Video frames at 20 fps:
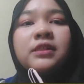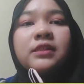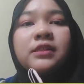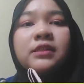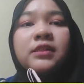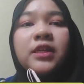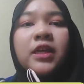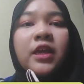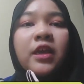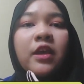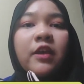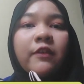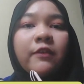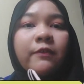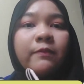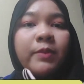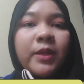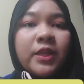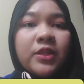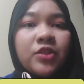They
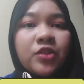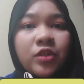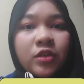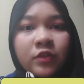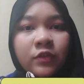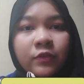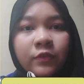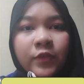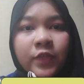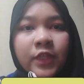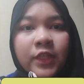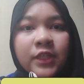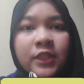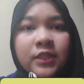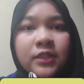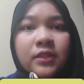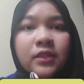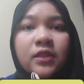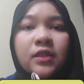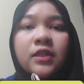have been
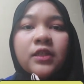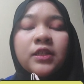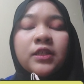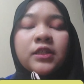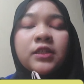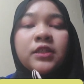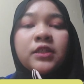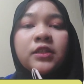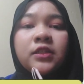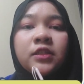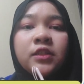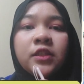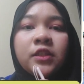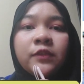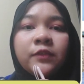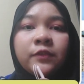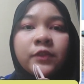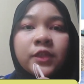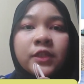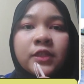serving a
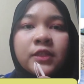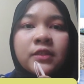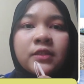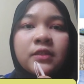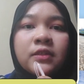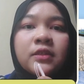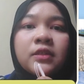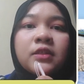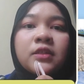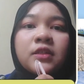diverse